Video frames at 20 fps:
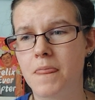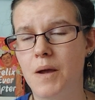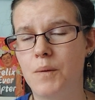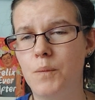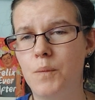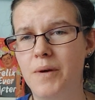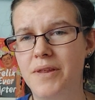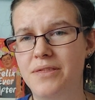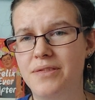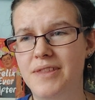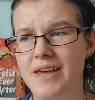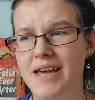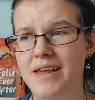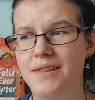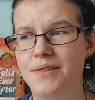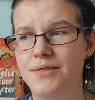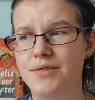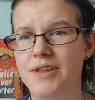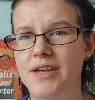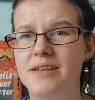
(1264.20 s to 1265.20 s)
with the
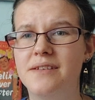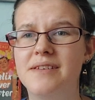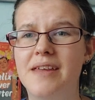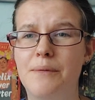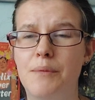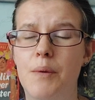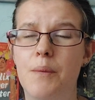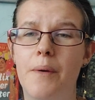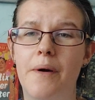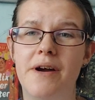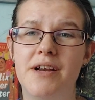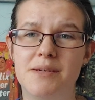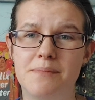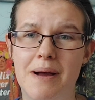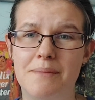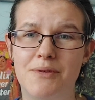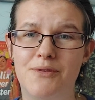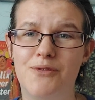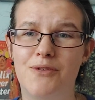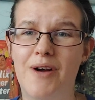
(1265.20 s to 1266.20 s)
things they were worried
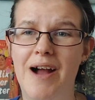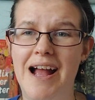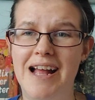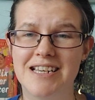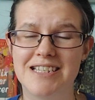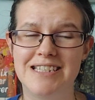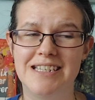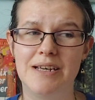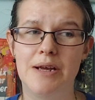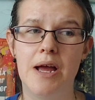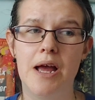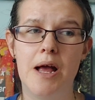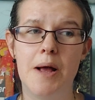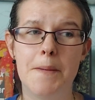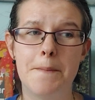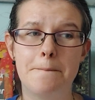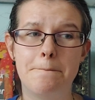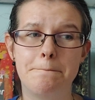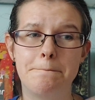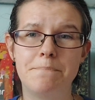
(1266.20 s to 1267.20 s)
about before actually
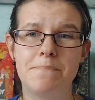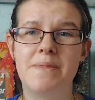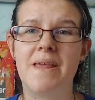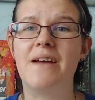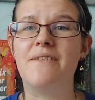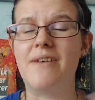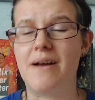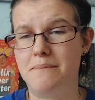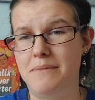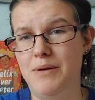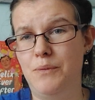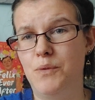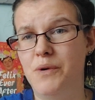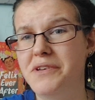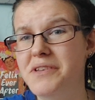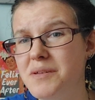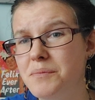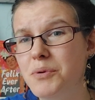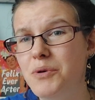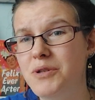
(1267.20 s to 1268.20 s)
their family
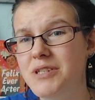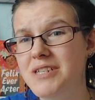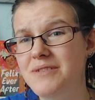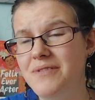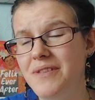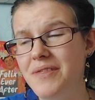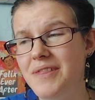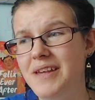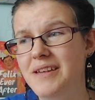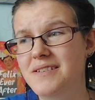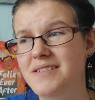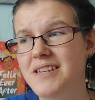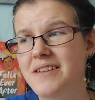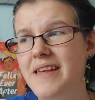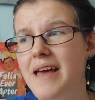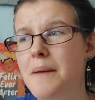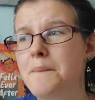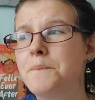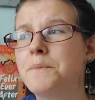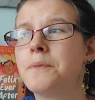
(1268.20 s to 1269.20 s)
was supportive and things to
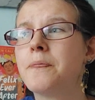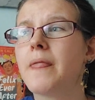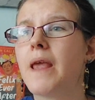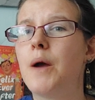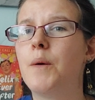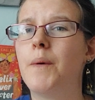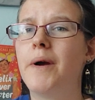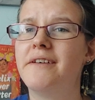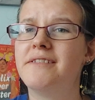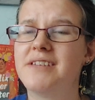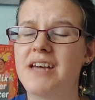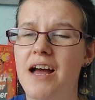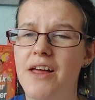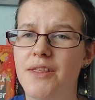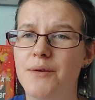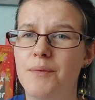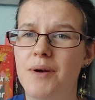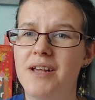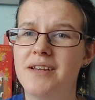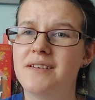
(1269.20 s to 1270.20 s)
them, whereas
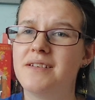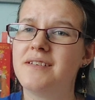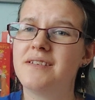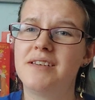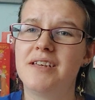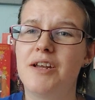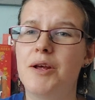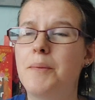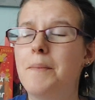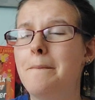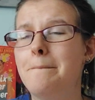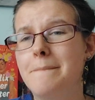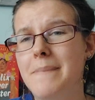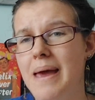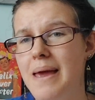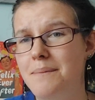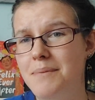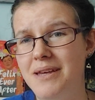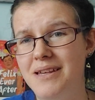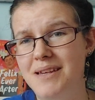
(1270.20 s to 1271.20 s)
other ones, you know,
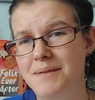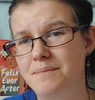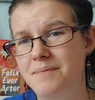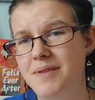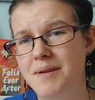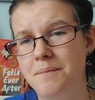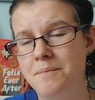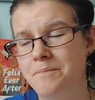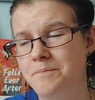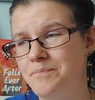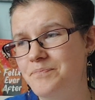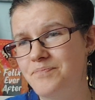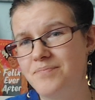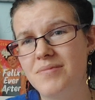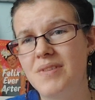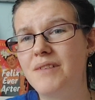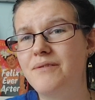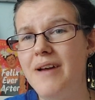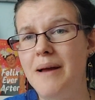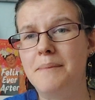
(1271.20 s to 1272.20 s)
maybe
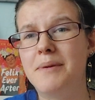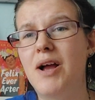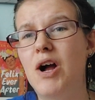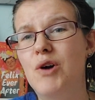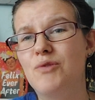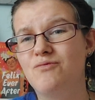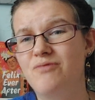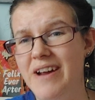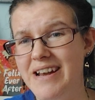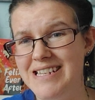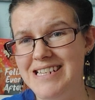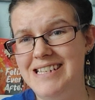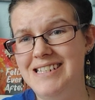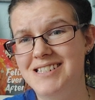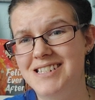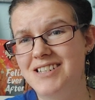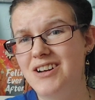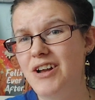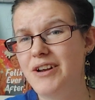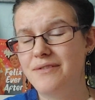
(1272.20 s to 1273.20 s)
the family aren't ready
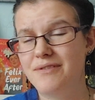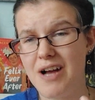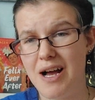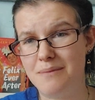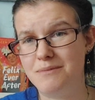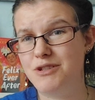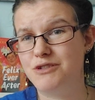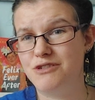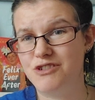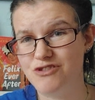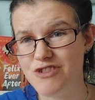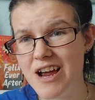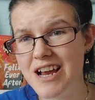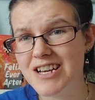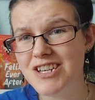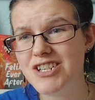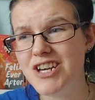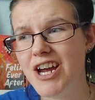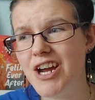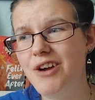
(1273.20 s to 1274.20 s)
to kind of come to a
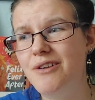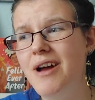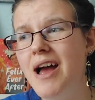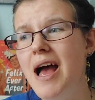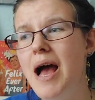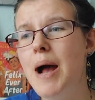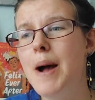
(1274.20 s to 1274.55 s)
drag show,